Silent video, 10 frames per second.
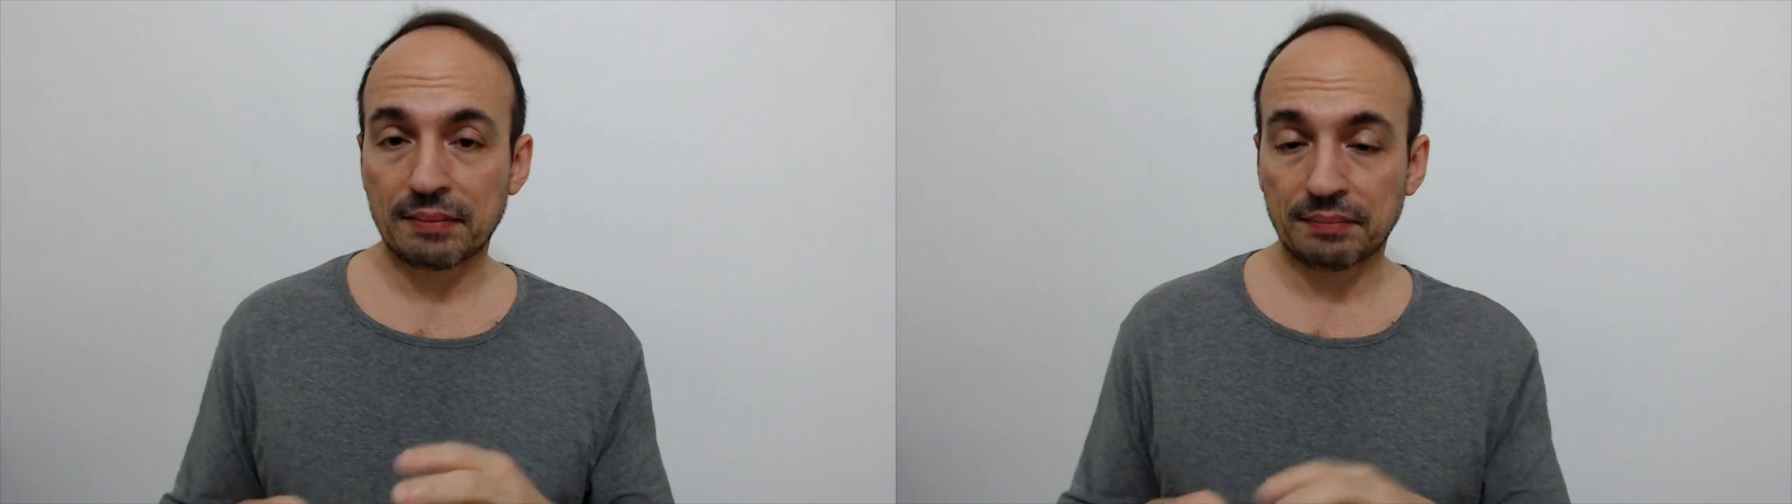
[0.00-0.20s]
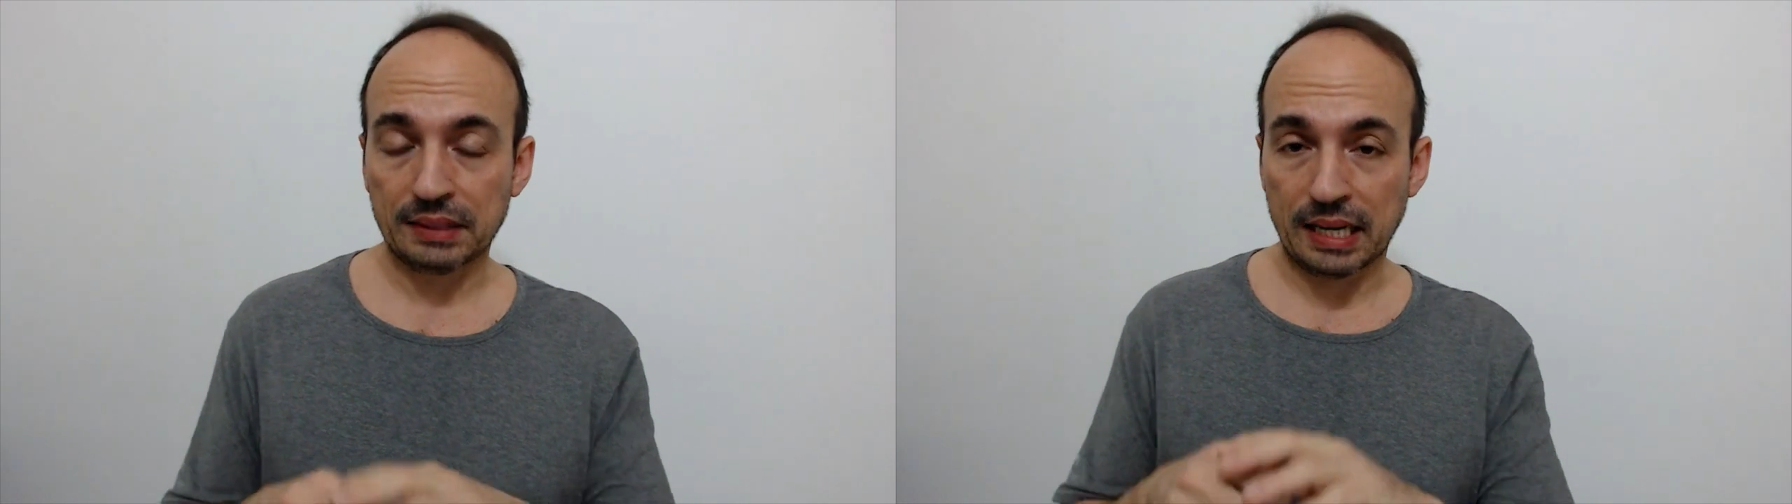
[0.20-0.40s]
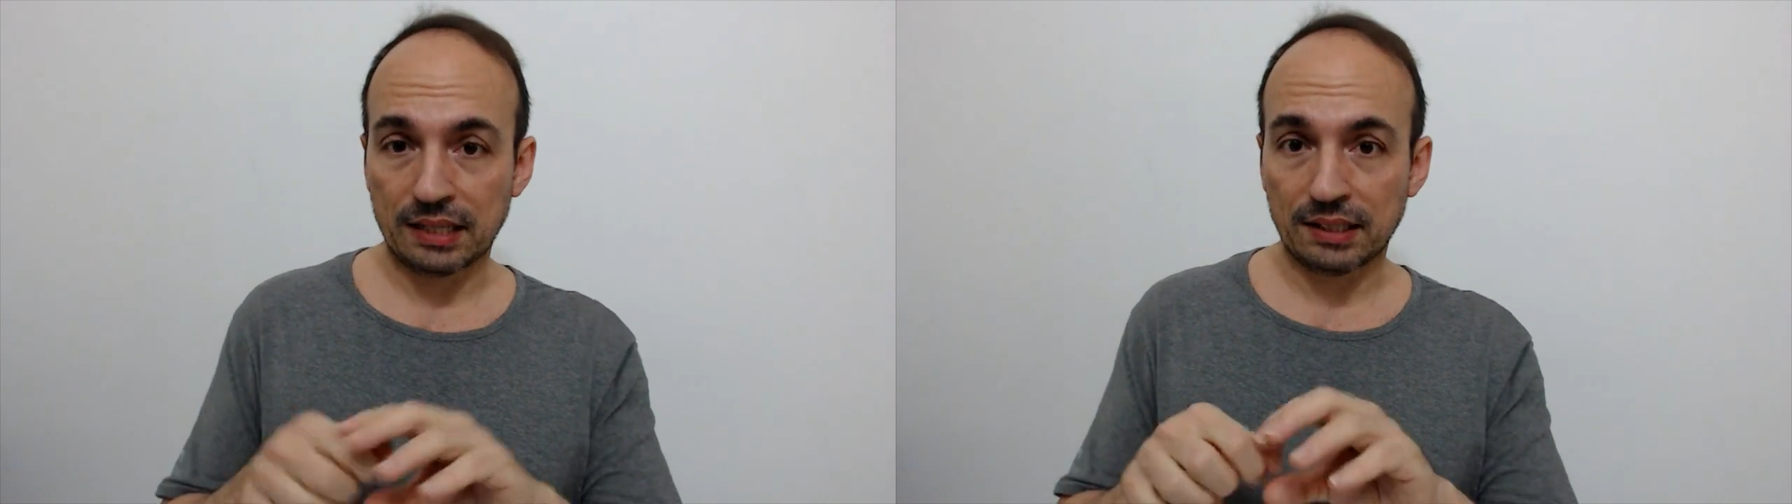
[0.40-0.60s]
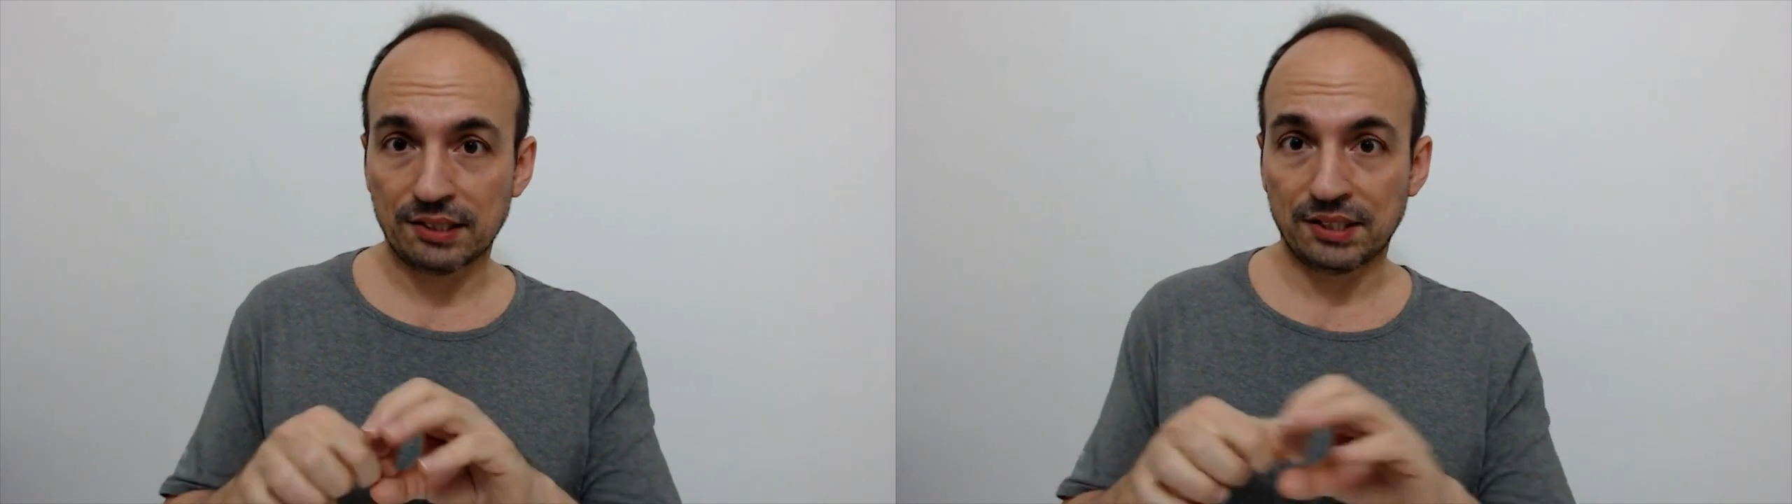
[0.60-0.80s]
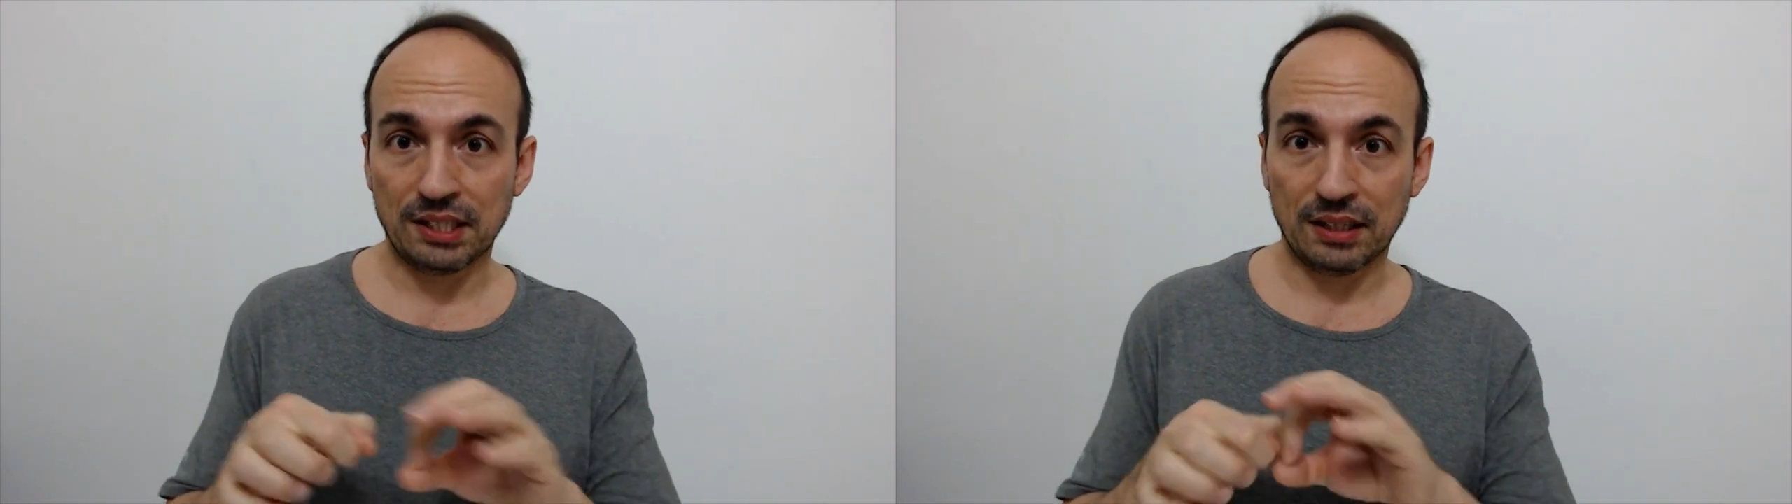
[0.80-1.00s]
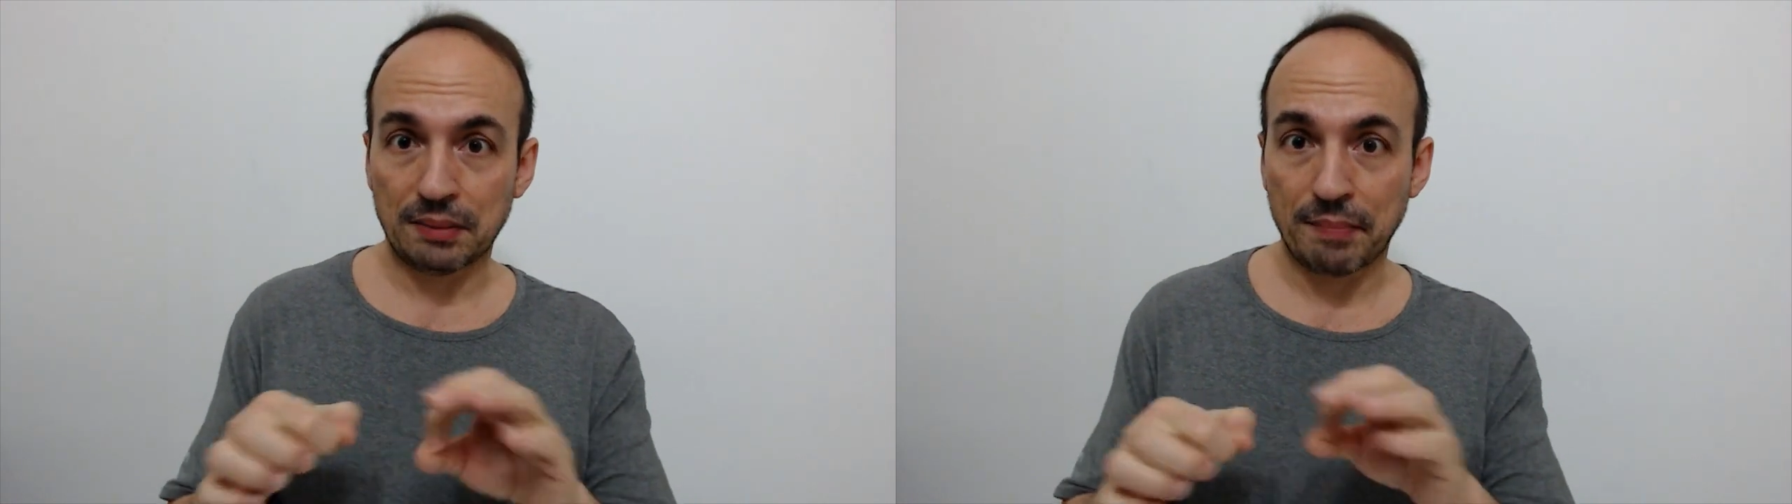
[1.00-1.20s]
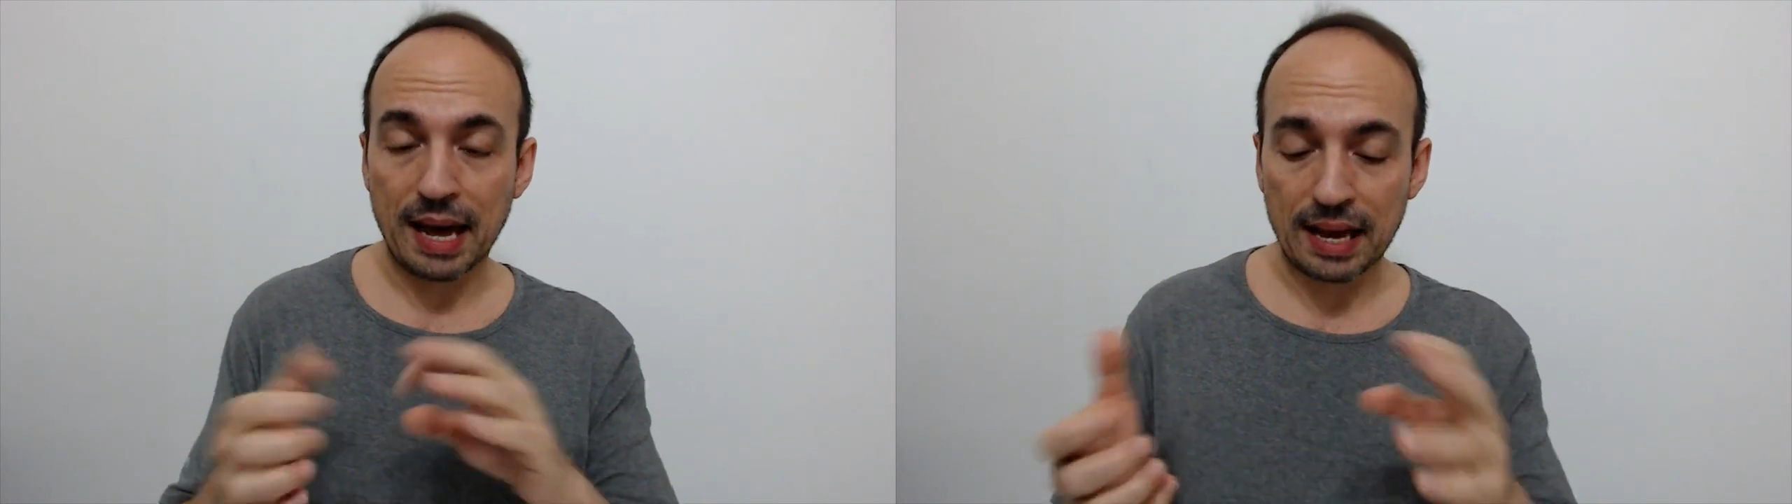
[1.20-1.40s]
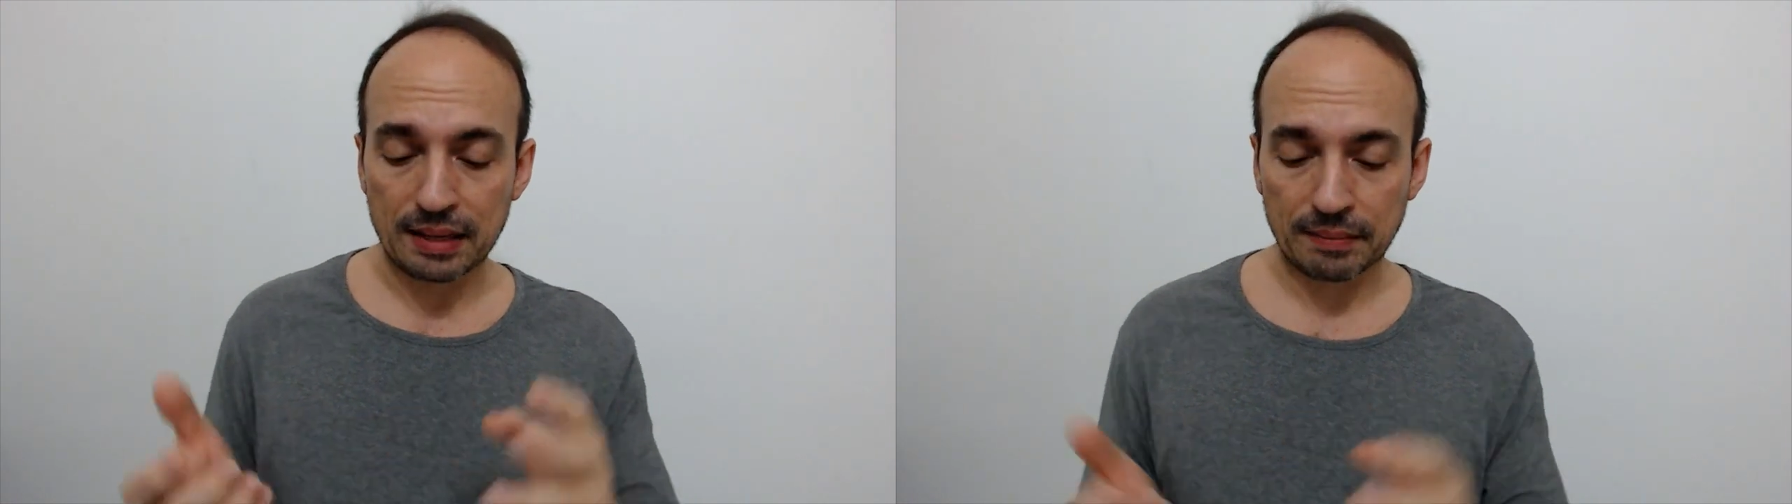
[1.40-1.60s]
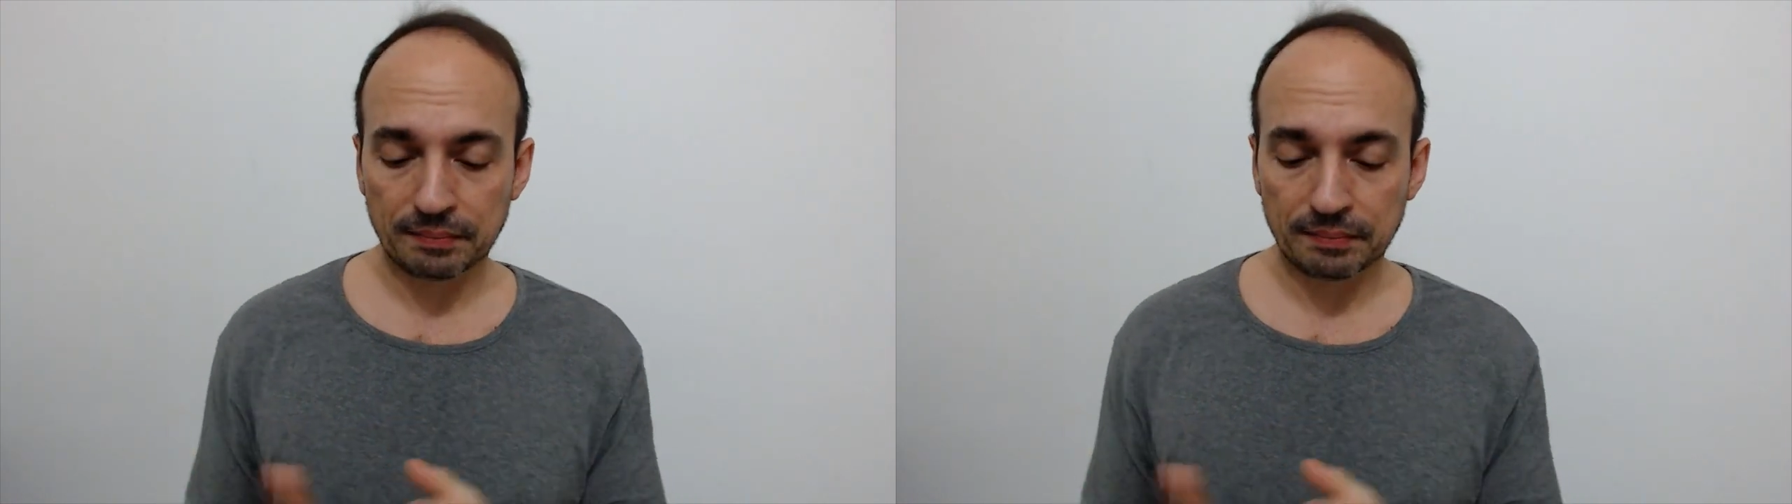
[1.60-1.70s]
in a sealed bag,